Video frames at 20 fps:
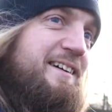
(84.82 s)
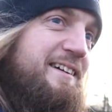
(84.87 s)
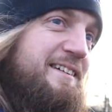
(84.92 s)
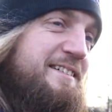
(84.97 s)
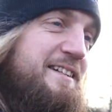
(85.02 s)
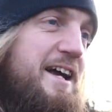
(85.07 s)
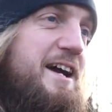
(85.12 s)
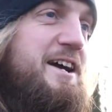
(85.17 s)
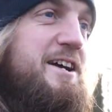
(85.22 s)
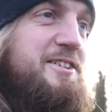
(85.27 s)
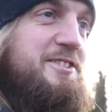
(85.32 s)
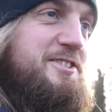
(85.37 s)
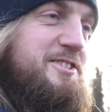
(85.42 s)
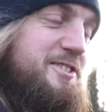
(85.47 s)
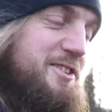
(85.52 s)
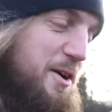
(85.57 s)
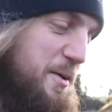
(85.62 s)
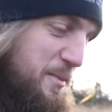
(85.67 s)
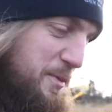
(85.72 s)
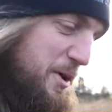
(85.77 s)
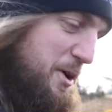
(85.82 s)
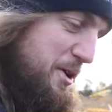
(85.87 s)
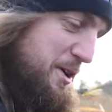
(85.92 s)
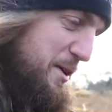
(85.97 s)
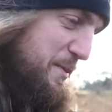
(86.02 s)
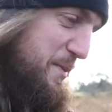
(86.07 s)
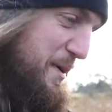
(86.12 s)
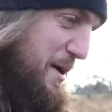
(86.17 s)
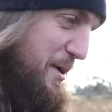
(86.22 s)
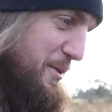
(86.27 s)
Yes, I'm learning
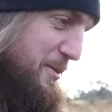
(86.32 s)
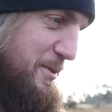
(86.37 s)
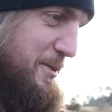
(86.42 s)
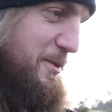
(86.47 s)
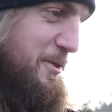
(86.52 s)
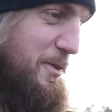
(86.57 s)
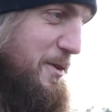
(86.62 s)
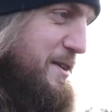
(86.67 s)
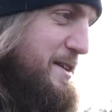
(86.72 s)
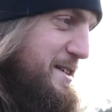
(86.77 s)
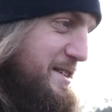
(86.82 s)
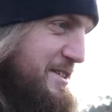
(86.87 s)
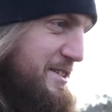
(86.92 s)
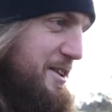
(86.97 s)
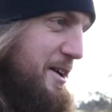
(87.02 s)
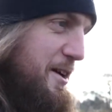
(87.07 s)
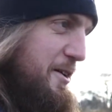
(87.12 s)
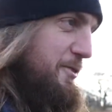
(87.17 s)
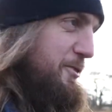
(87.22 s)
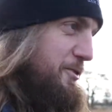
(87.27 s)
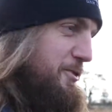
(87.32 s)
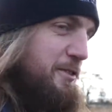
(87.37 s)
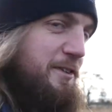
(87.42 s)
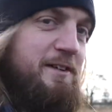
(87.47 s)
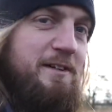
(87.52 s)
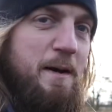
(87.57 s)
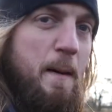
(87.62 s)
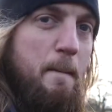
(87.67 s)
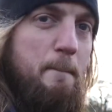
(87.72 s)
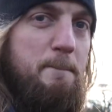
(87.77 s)
about green stuff,
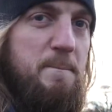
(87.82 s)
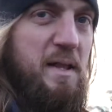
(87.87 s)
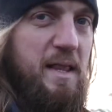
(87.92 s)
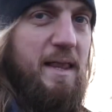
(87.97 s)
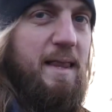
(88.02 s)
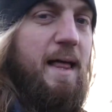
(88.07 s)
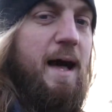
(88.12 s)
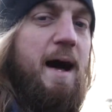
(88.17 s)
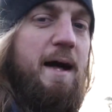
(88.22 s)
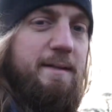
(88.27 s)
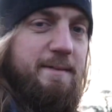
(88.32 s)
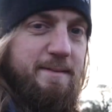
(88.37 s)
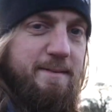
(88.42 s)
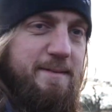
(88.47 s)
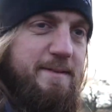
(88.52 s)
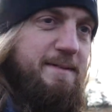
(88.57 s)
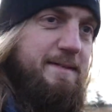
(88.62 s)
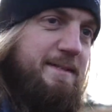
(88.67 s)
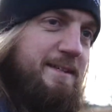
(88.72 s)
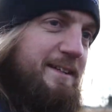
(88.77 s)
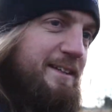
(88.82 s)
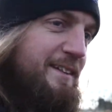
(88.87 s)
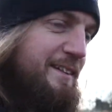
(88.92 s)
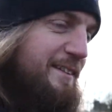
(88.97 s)
plants.